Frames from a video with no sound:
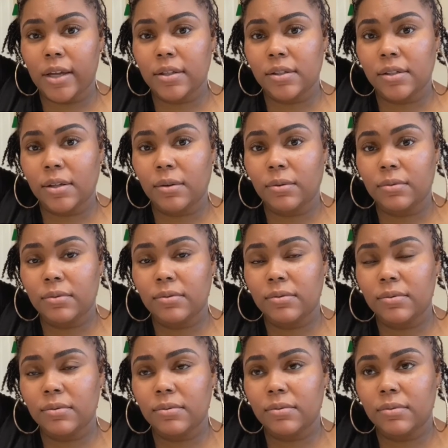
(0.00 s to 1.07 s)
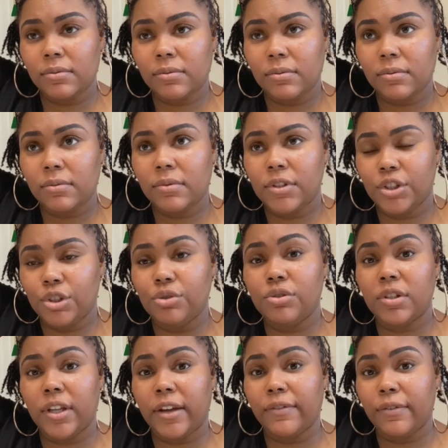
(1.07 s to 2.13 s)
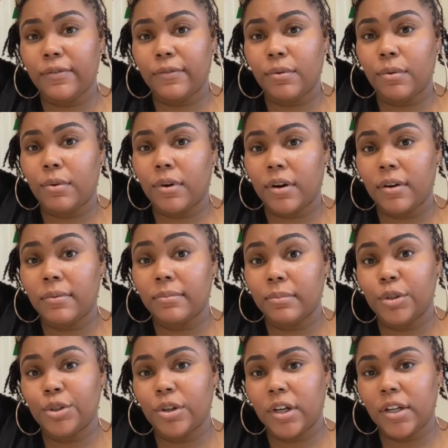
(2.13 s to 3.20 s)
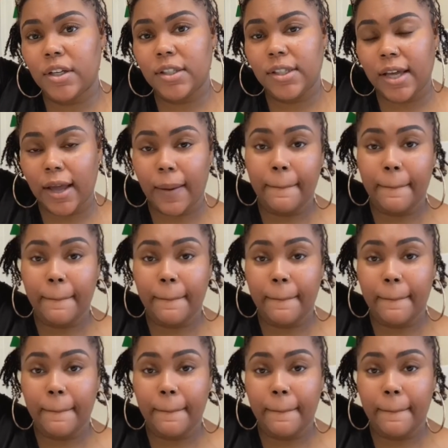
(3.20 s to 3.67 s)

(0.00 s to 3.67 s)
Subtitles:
So it's usually every 4 majority of the time.